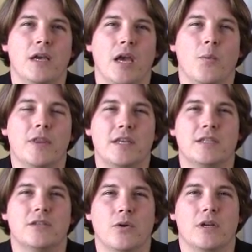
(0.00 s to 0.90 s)
And what this
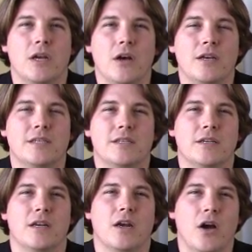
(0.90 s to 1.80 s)
is going to cause, this is
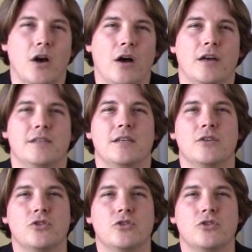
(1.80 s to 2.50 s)
going to cause